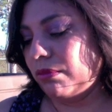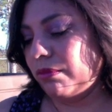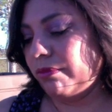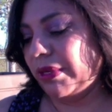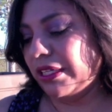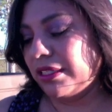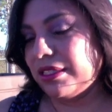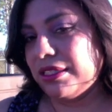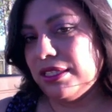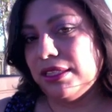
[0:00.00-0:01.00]
by
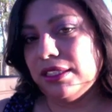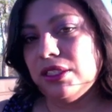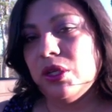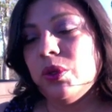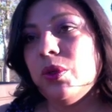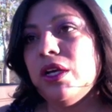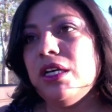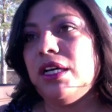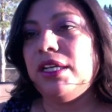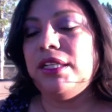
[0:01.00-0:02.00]
Cassia Leo.
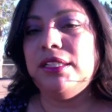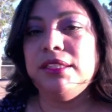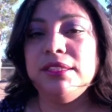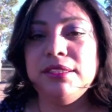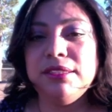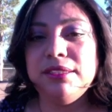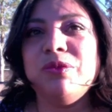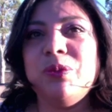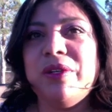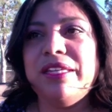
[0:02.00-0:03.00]
The
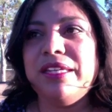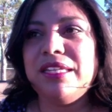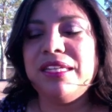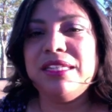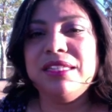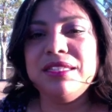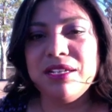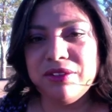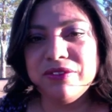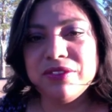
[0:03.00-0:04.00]
way that he
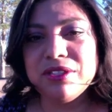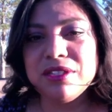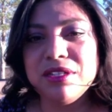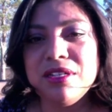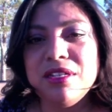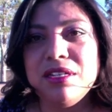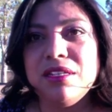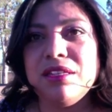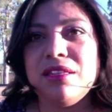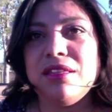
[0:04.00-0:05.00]
loves
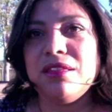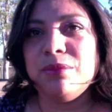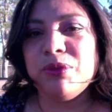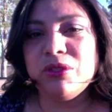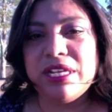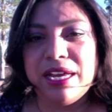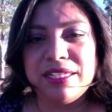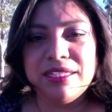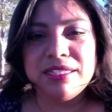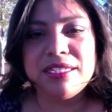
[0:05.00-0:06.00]
the
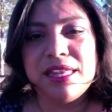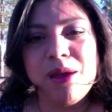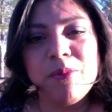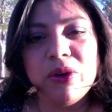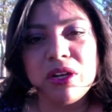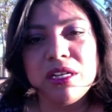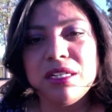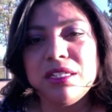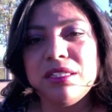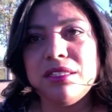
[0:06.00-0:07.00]
protagonist in that
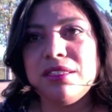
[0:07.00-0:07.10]
book,